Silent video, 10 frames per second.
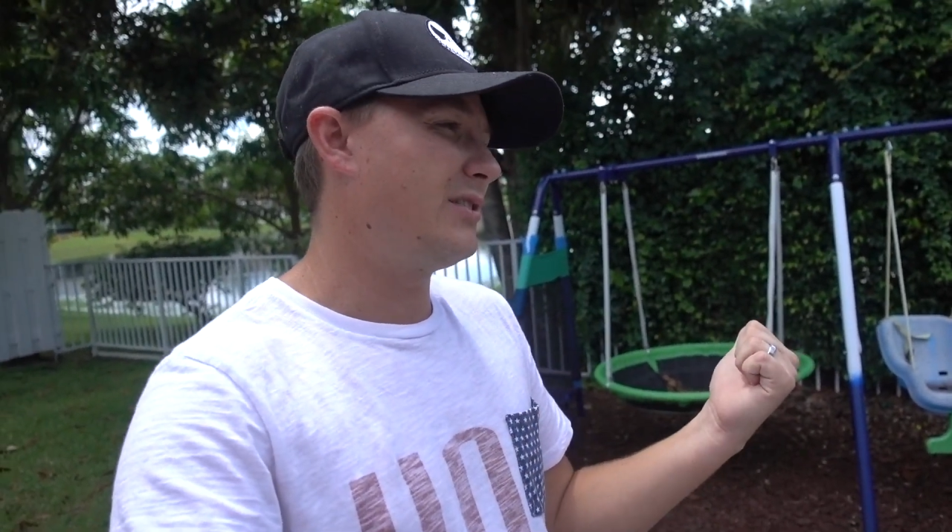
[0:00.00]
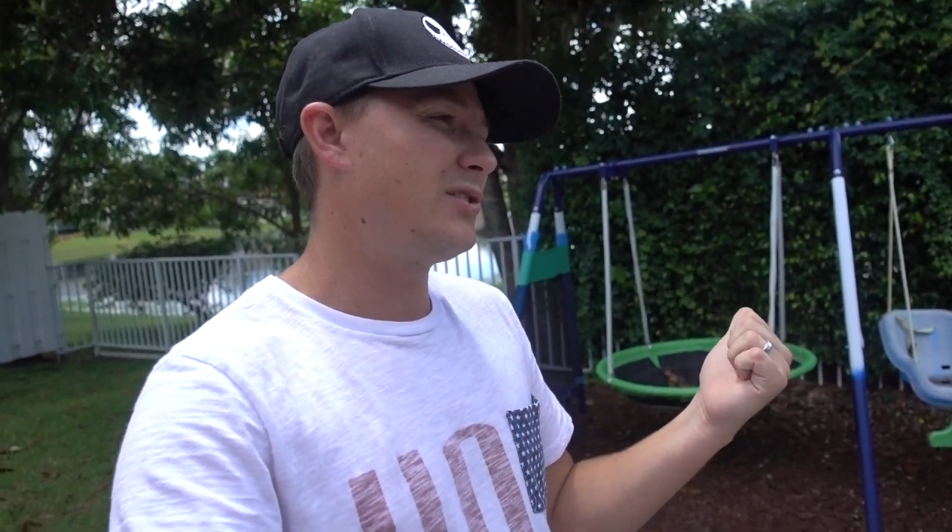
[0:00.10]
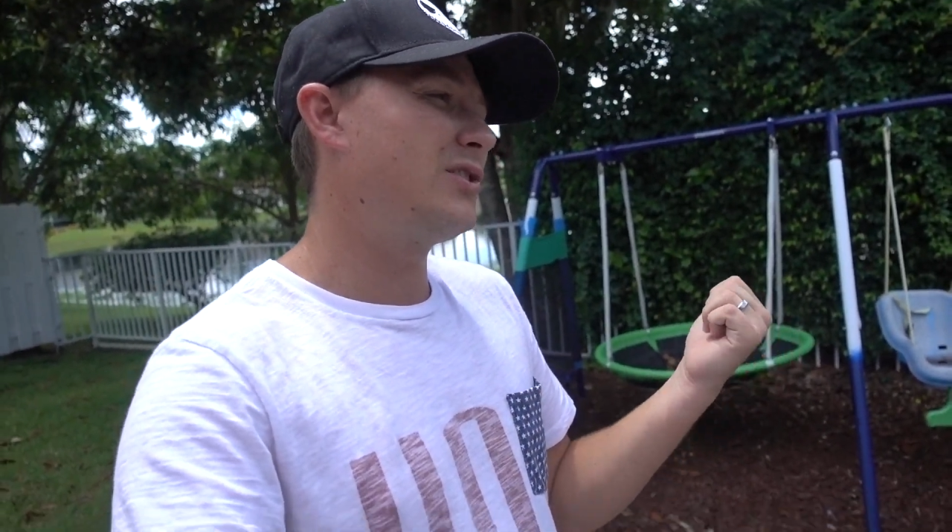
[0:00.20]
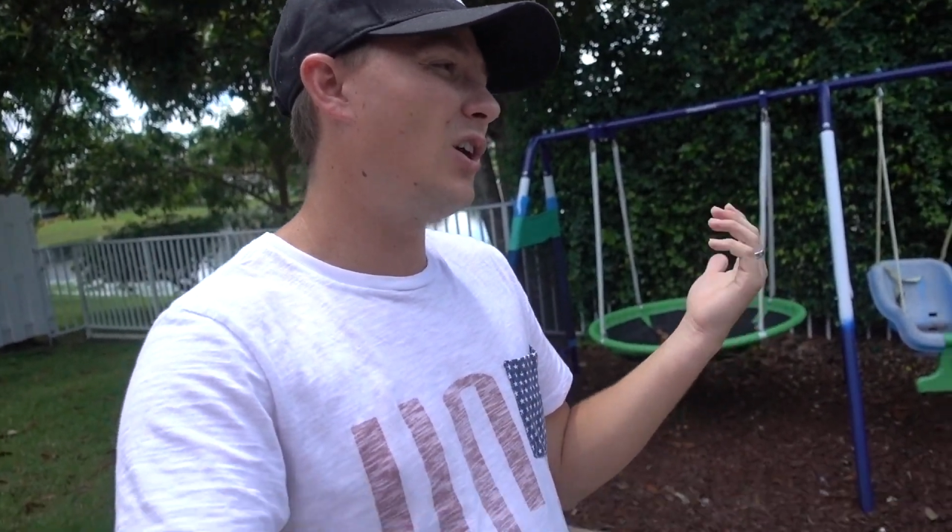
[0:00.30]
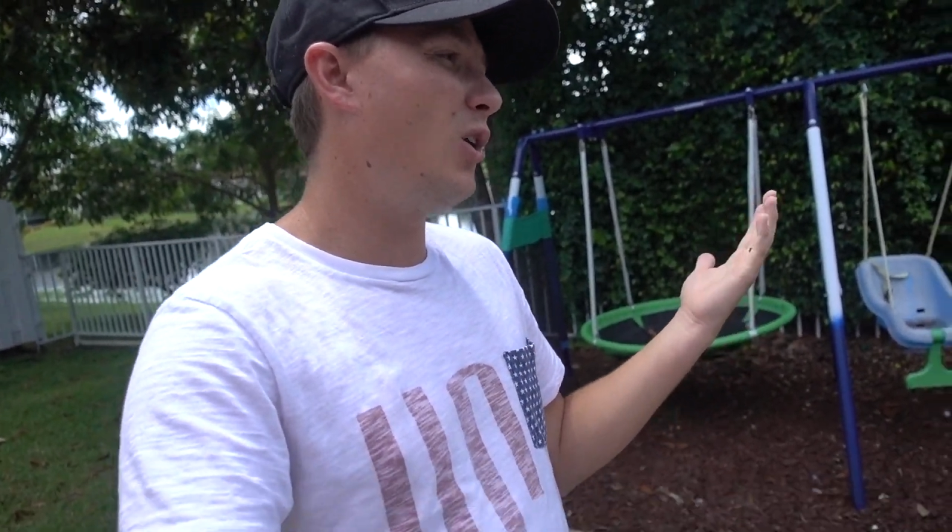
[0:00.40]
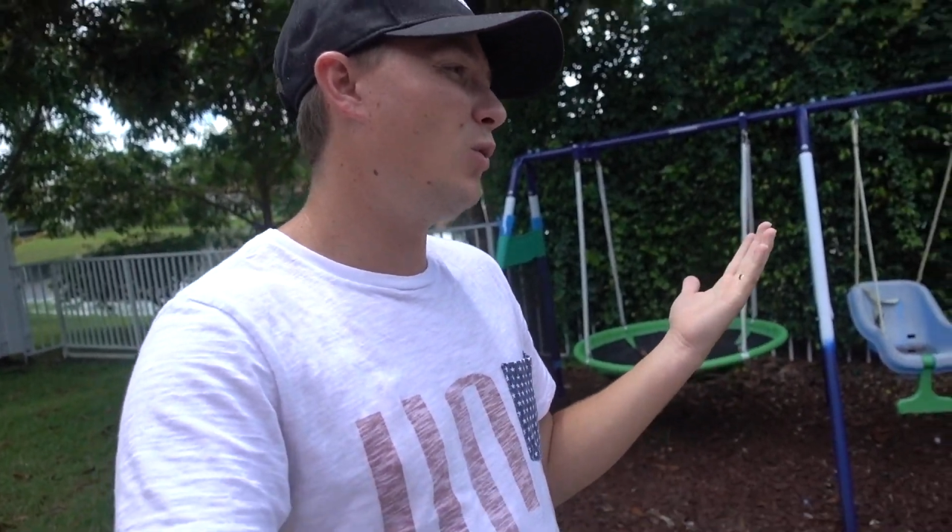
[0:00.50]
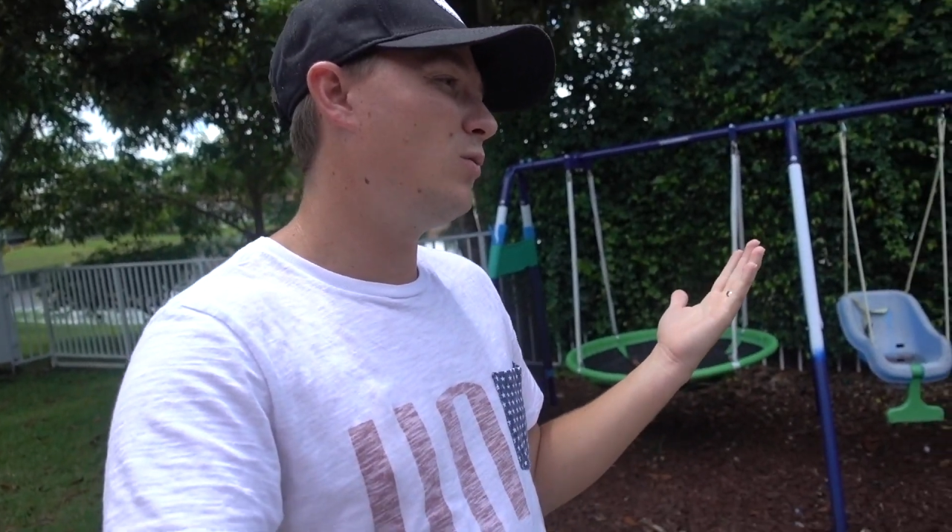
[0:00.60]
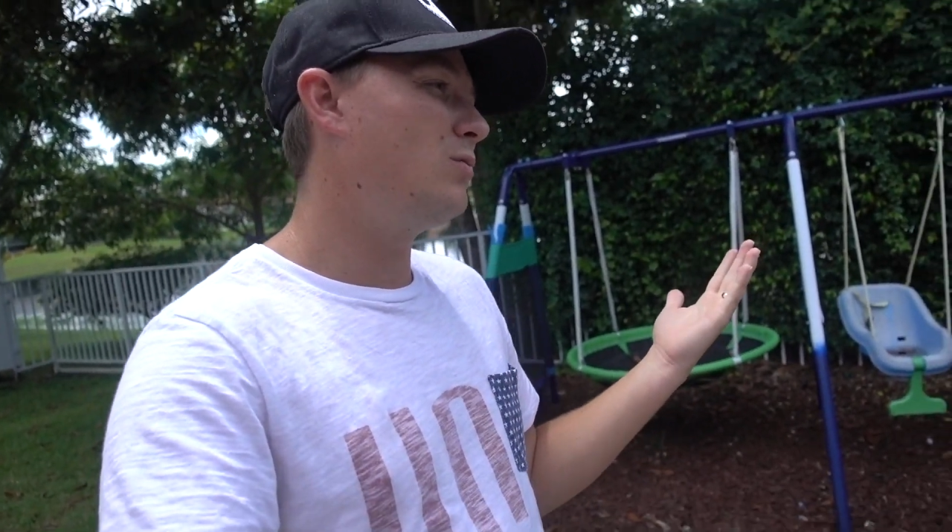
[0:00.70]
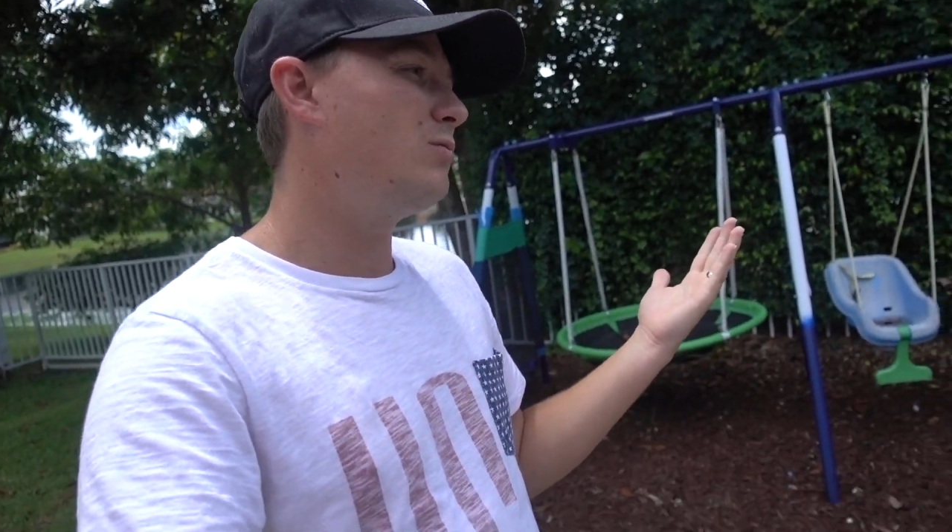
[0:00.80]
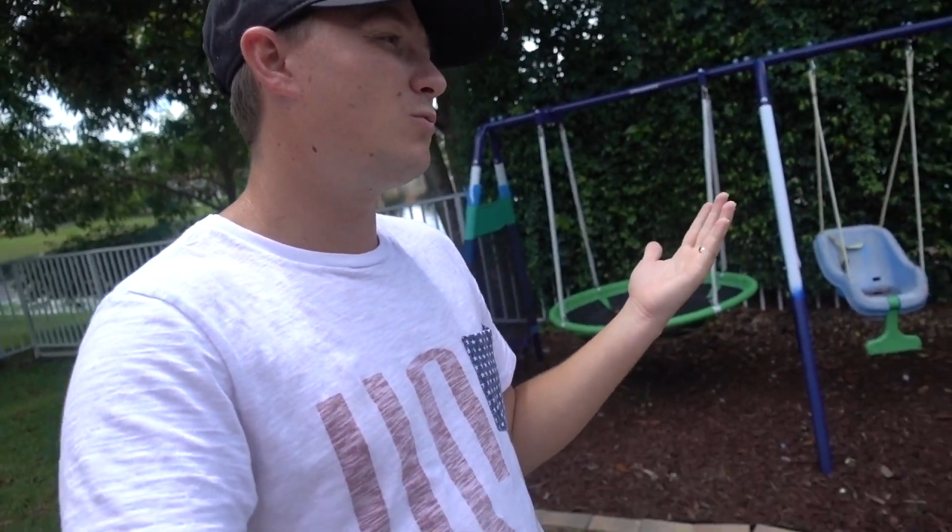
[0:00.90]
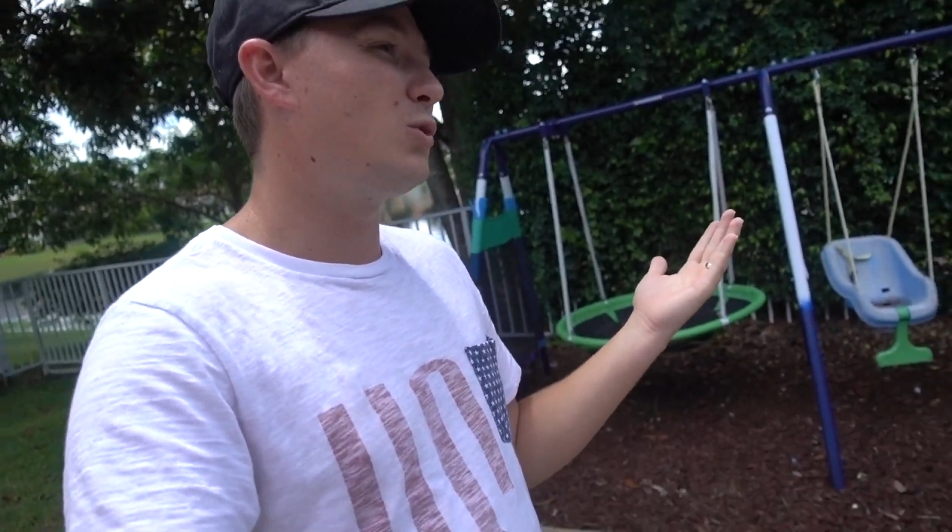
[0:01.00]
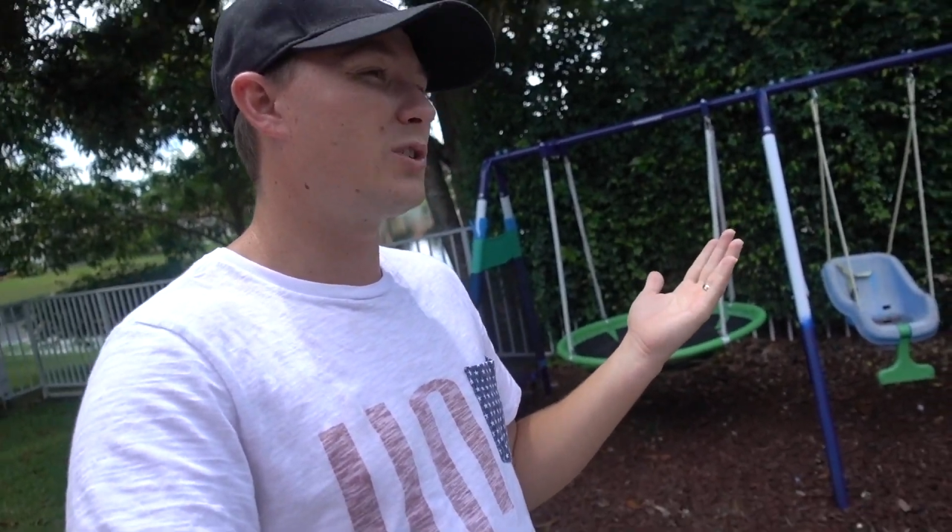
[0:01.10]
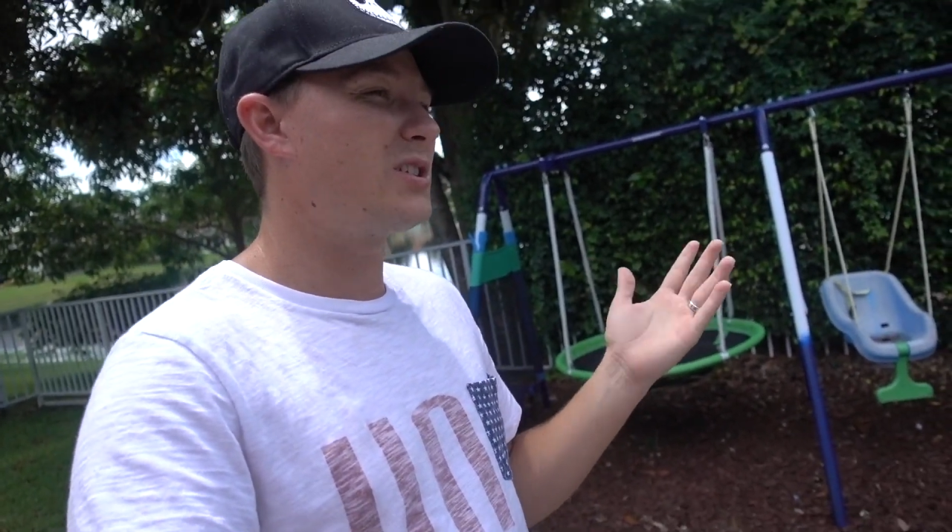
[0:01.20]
So we're